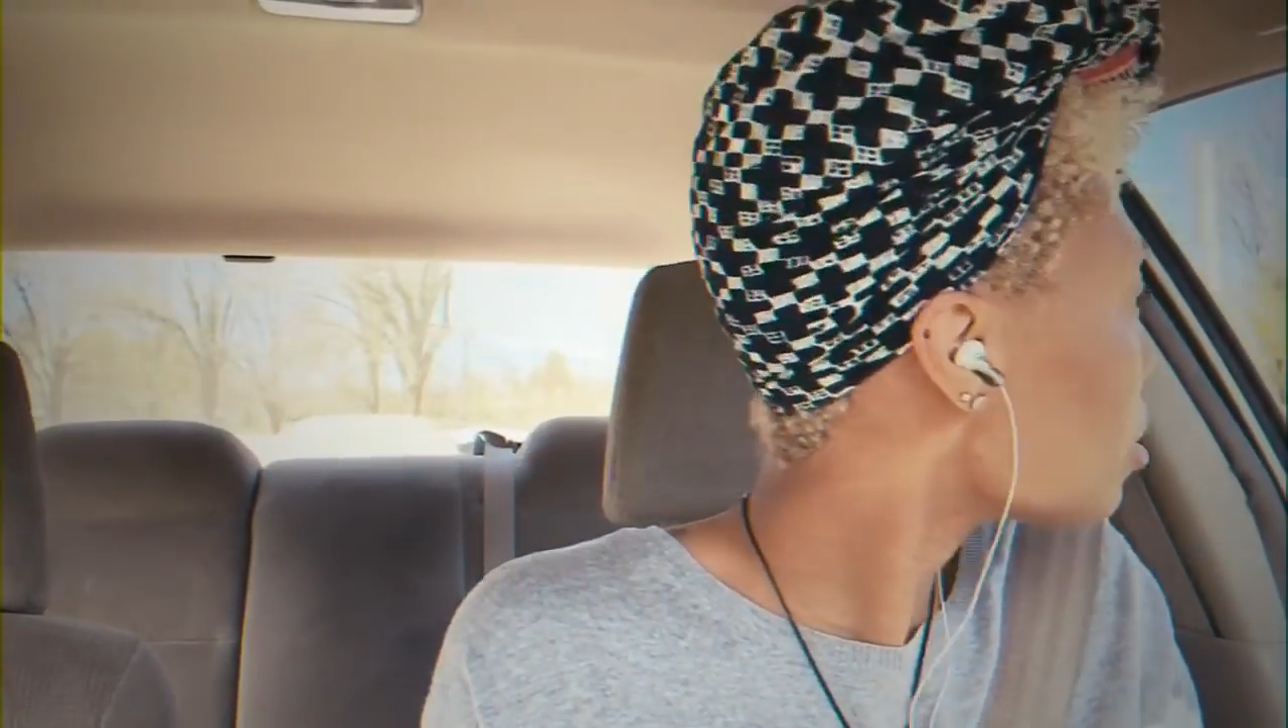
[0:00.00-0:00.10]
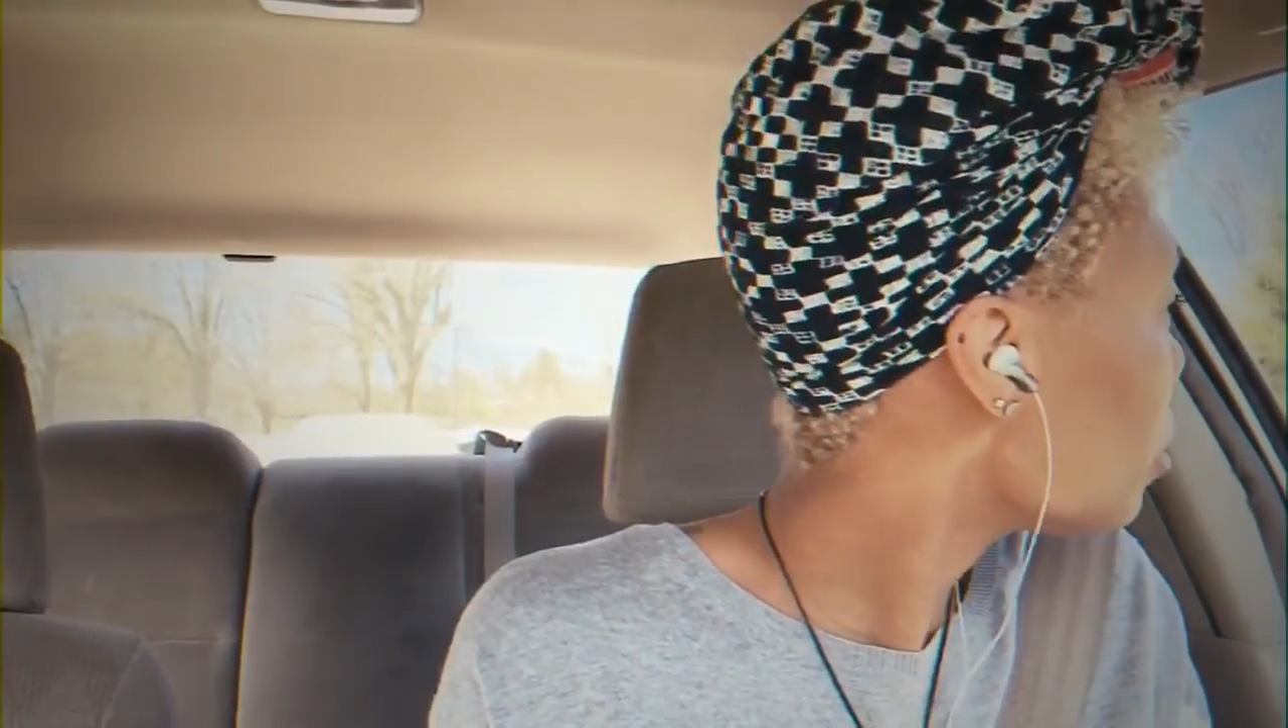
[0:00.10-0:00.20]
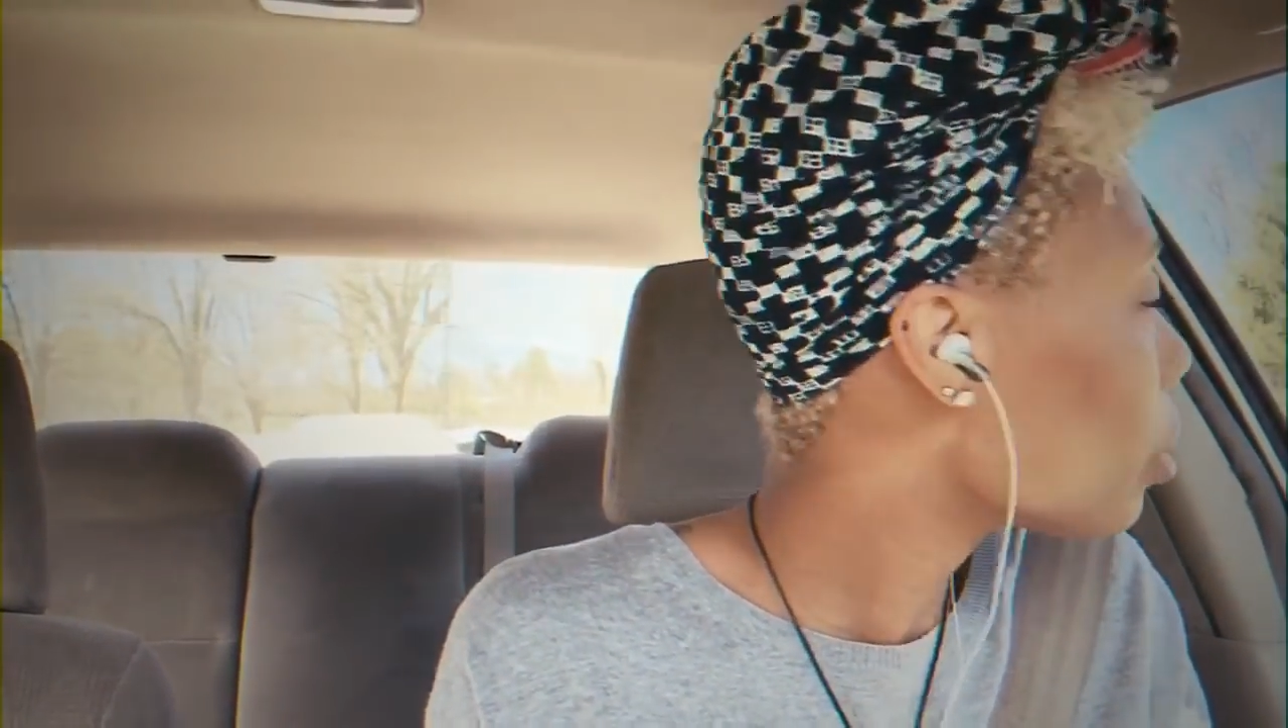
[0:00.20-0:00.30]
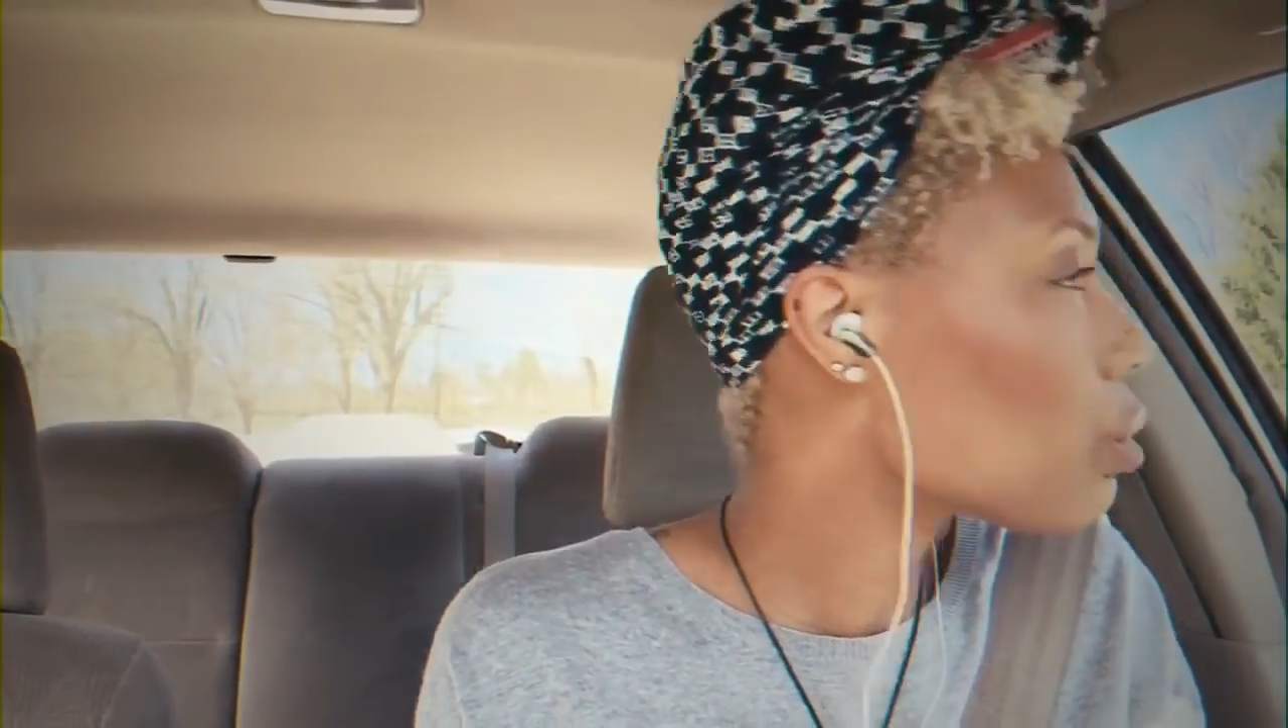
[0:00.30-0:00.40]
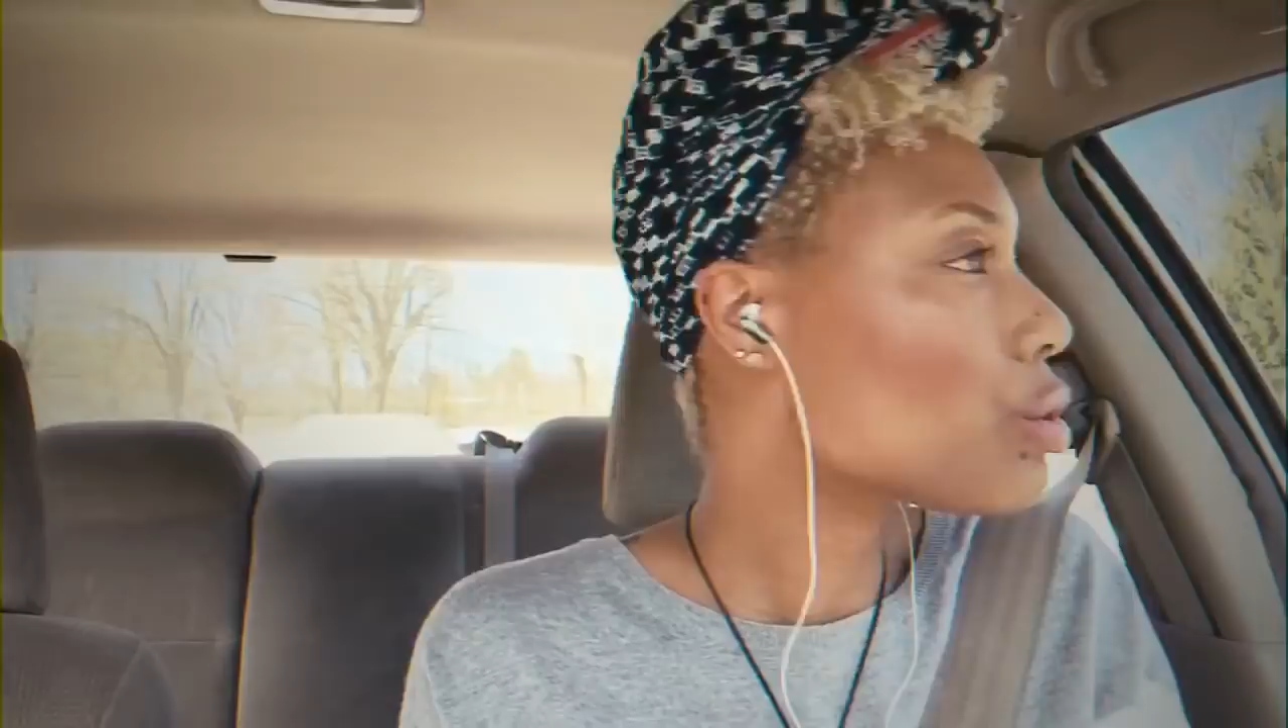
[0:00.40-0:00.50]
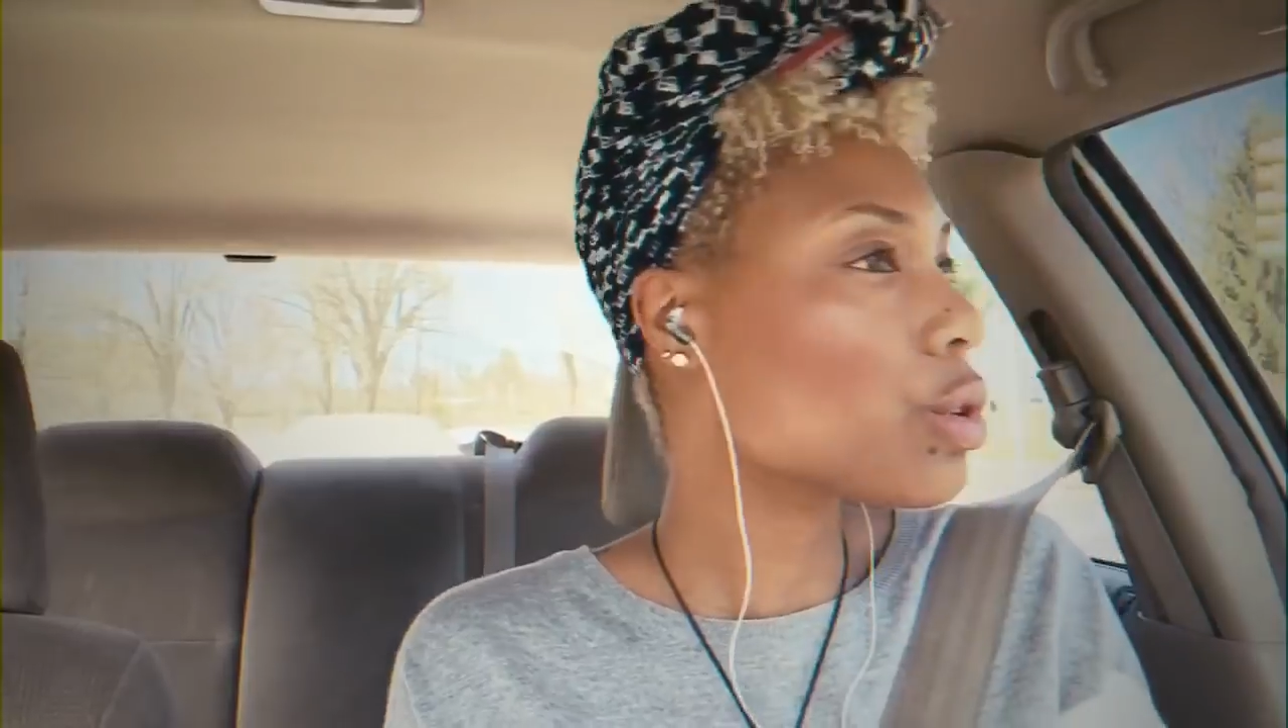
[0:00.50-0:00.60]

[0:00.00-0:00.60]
You know,